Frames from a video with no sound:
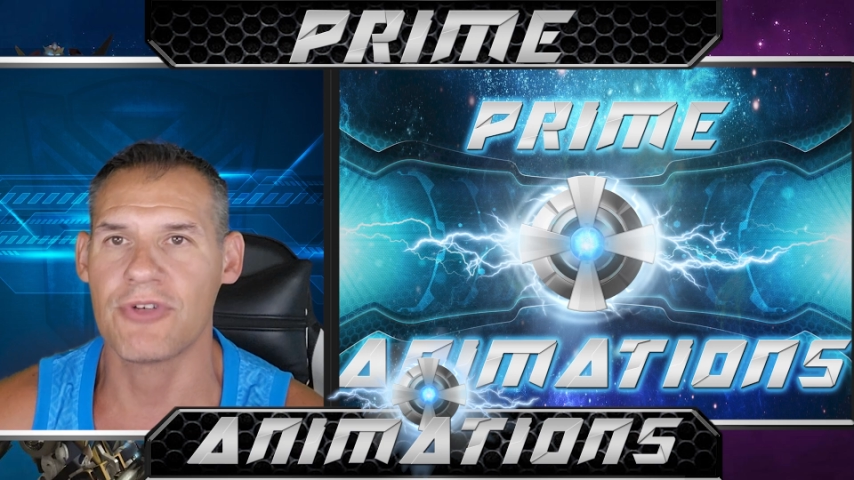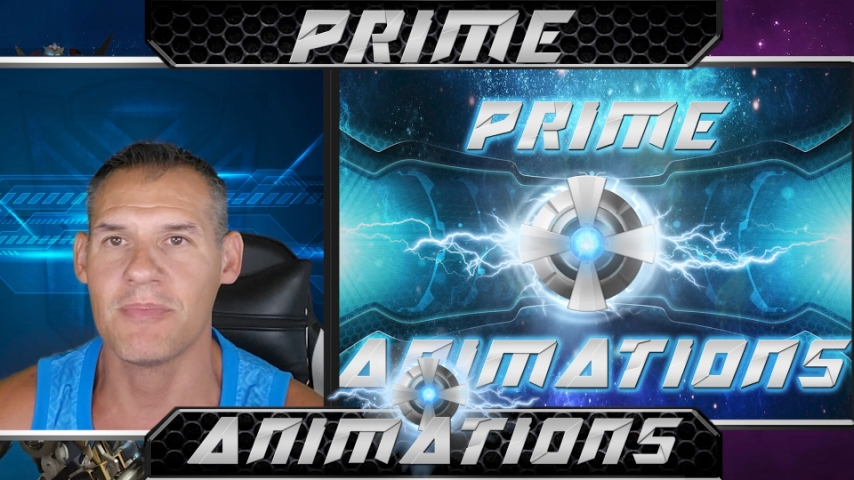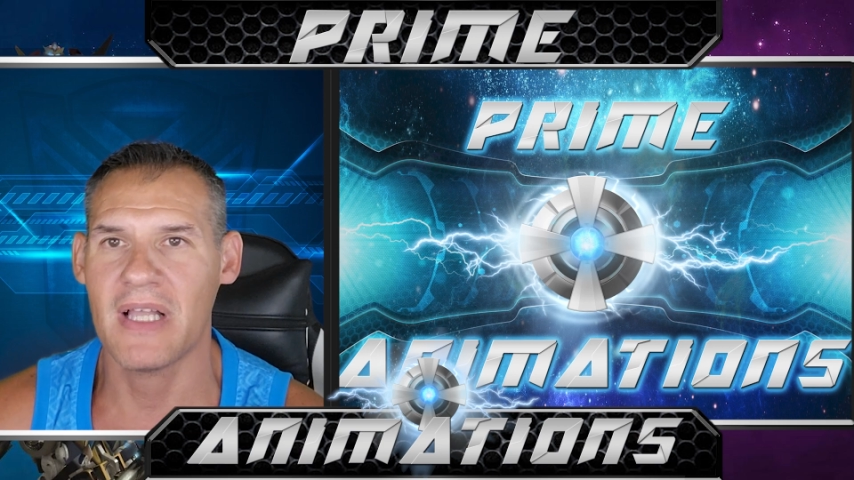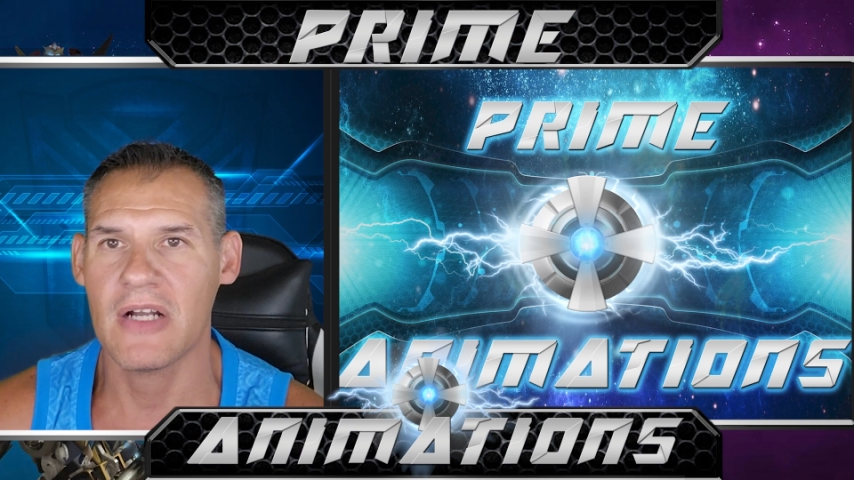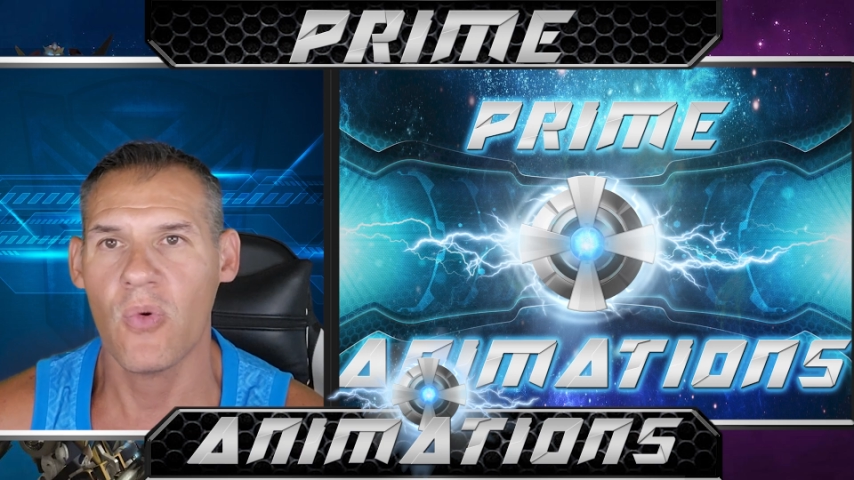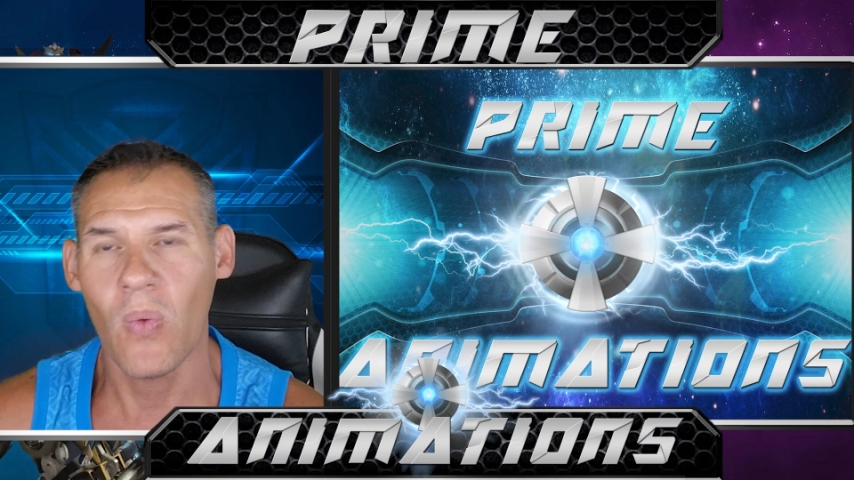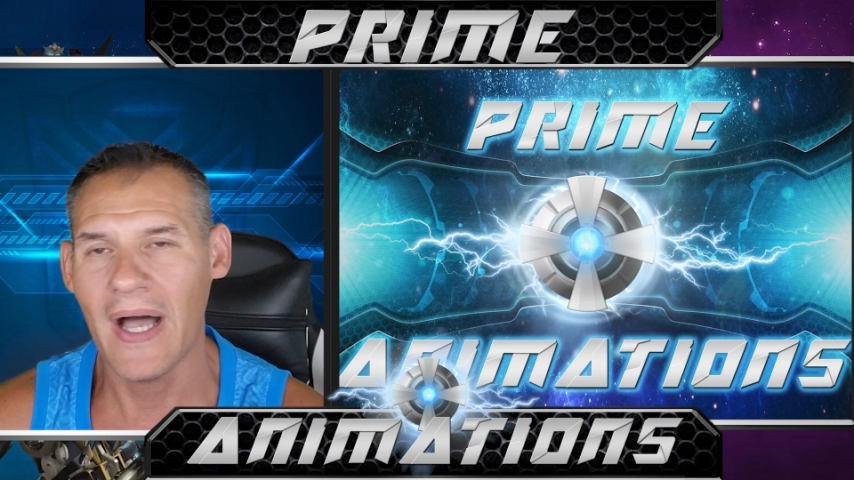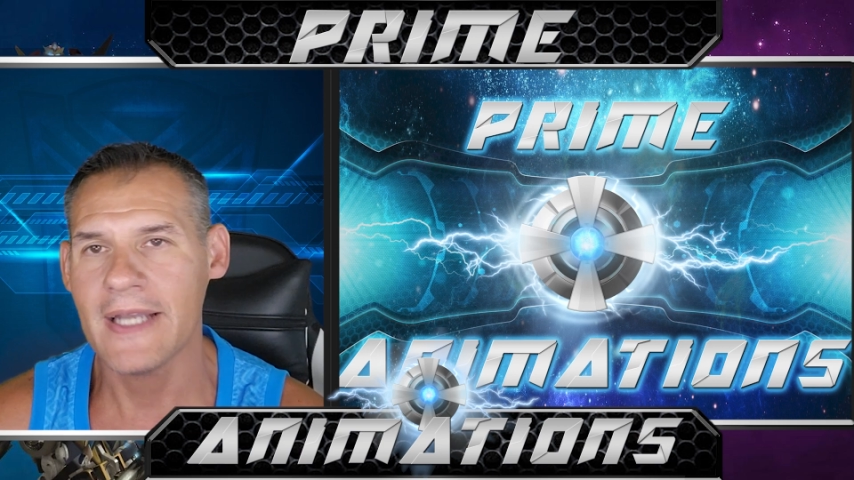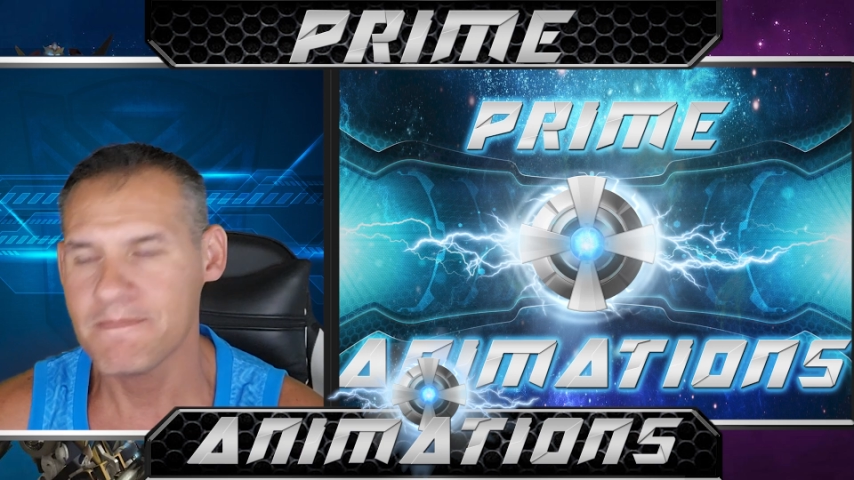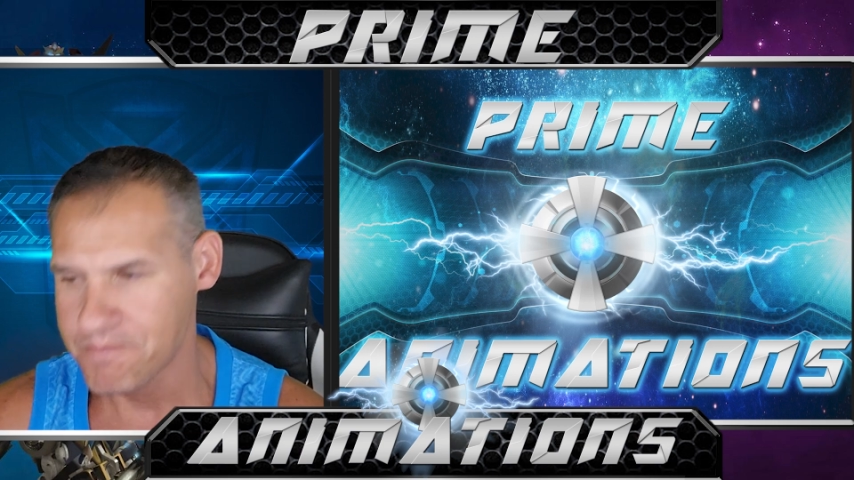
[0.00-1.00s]
Grimlock.
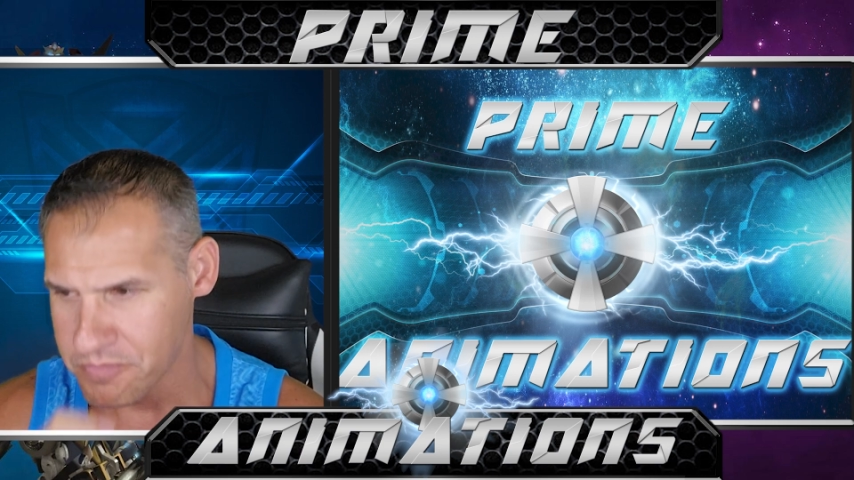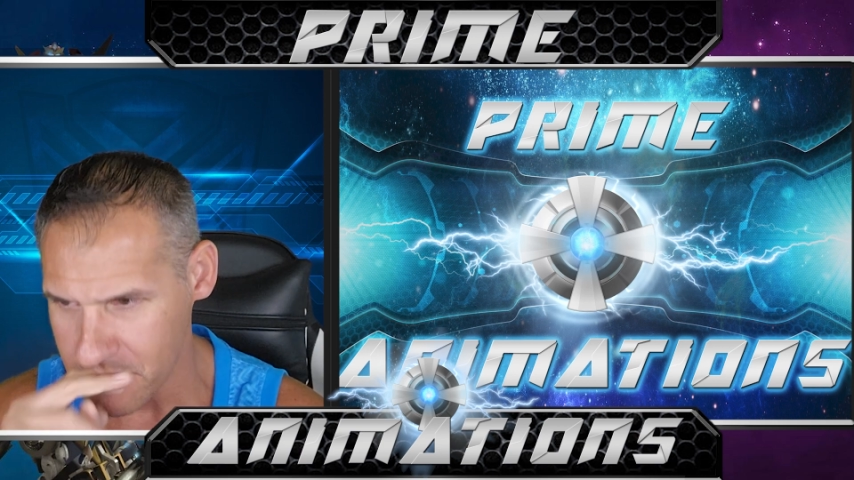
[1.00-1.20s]
Why?